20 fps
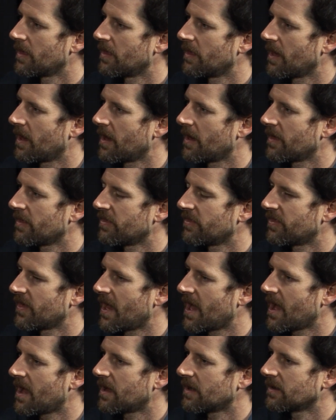
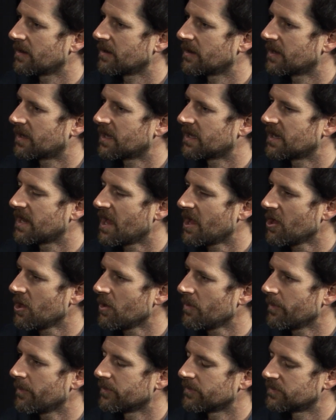that can
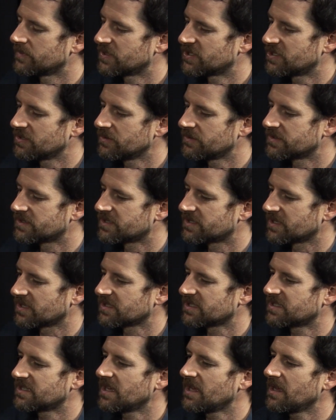help students
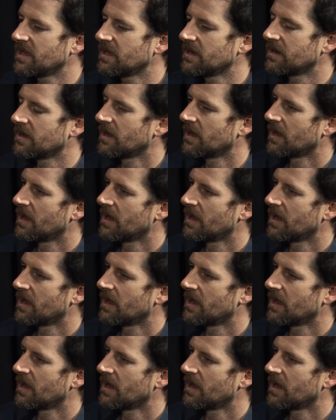succeed